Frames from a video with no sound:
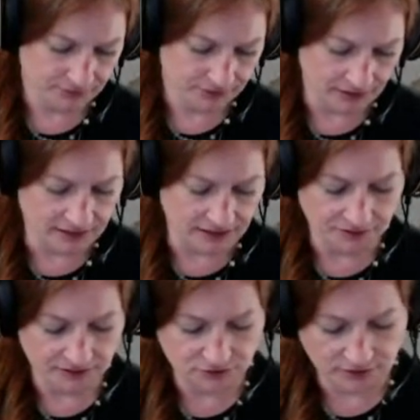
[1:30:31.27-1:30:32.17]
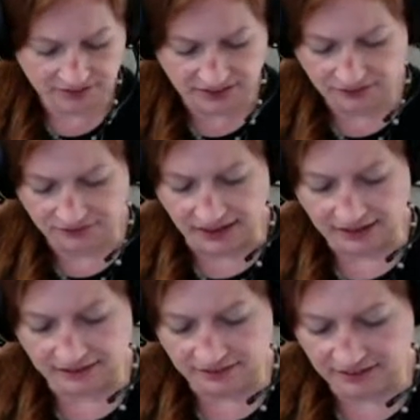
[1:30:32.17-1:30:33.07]
Another interesting
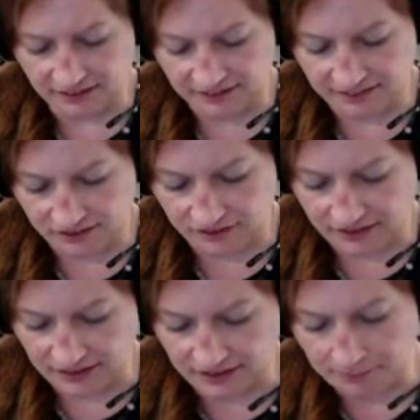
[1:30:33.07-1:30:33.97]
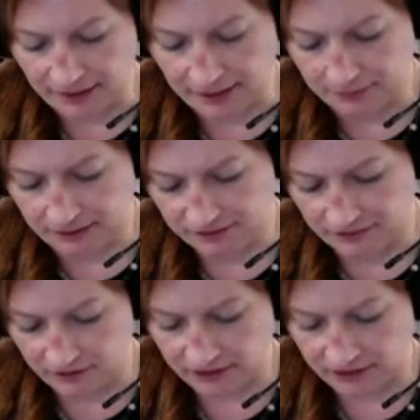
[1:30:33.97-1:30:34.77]
fact is to consider that the Pine Bluff,